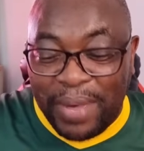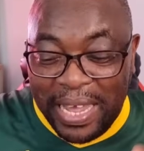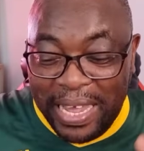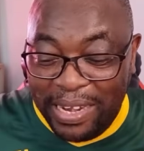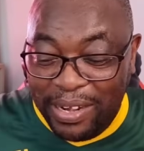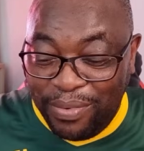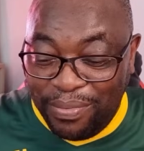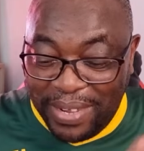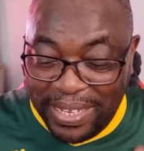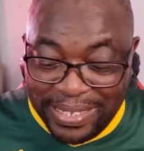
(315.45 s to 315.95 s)

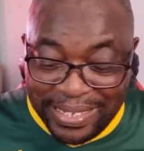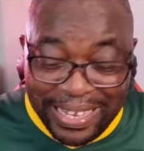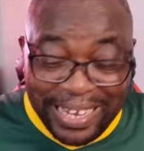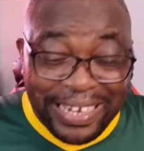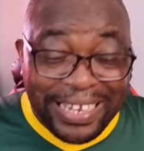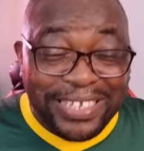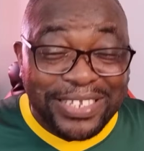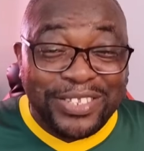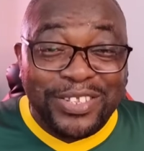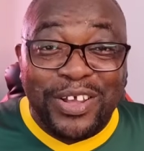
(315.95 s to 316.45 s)
But anyways,
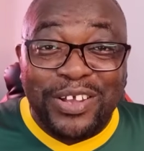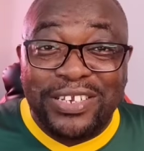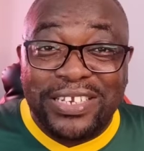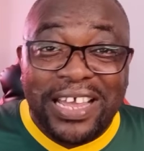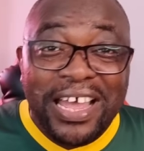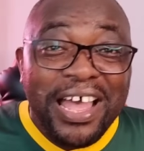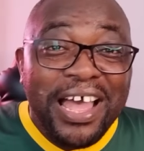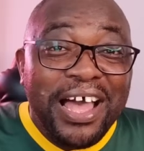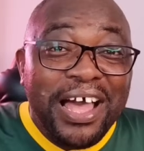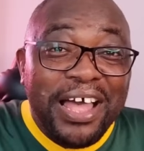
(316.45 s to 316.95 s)
let's
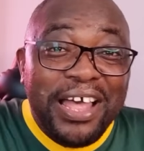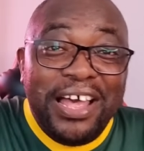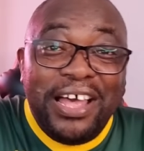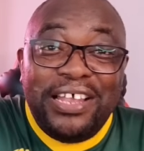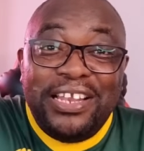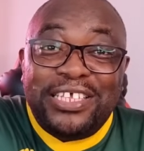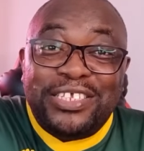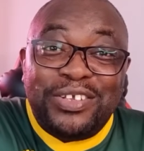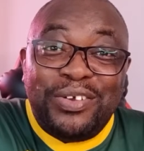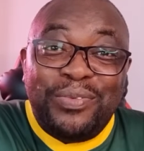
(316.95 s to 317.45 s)

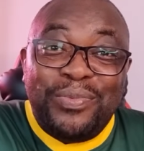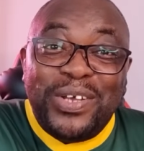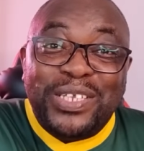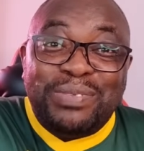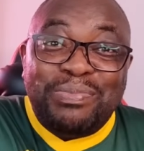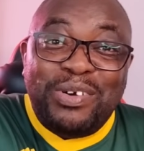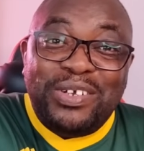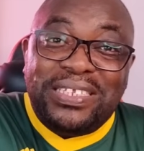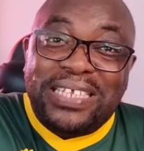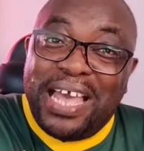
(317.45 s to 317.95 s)
not
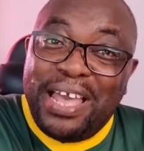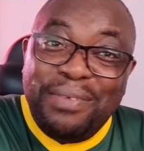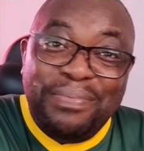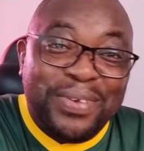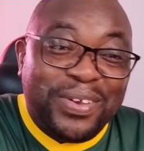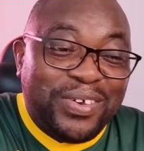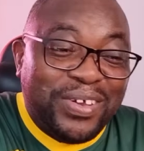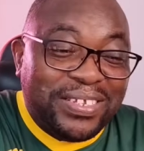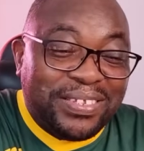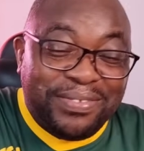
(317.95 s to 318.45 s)
waste more time
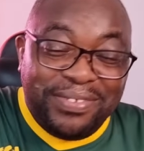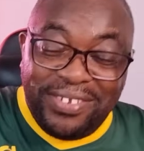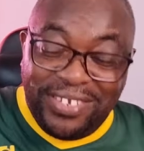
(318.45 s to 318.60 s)
because,